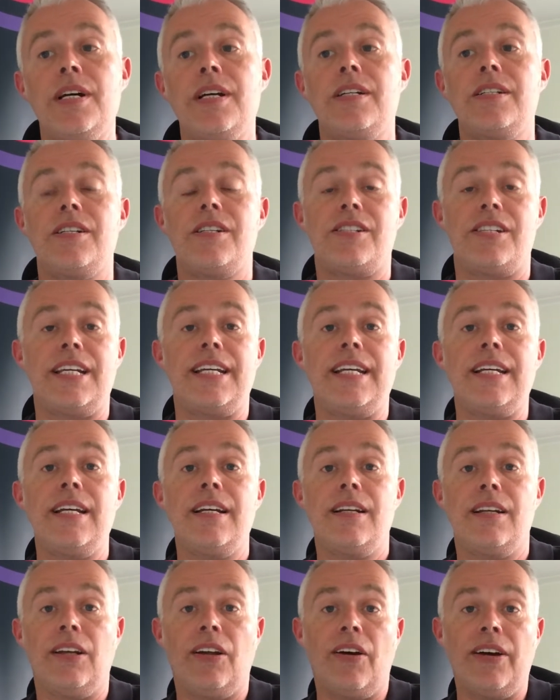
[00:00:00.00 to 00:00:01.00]
to see
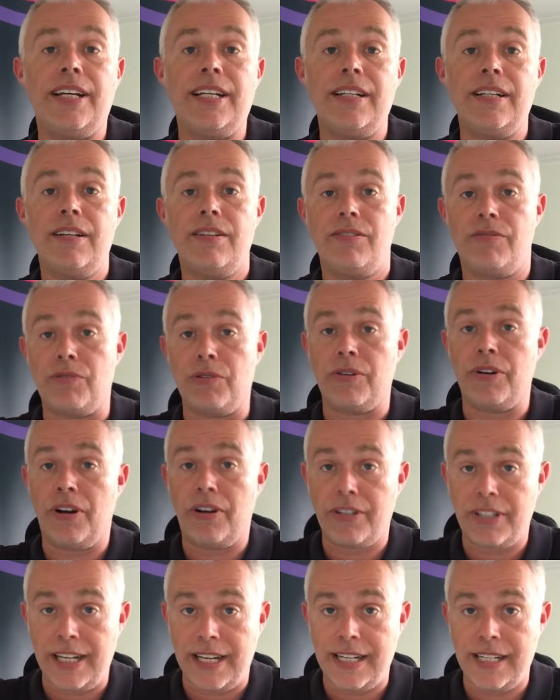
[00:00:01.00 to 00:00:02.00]
light through
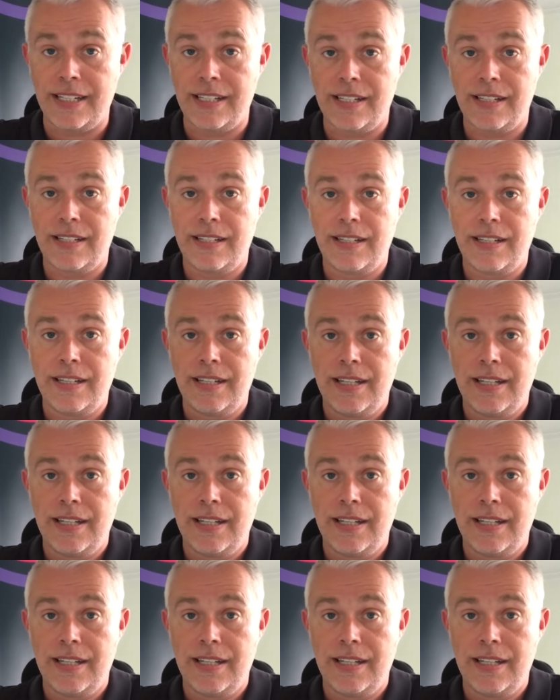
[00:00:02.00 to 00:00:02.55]
dark days.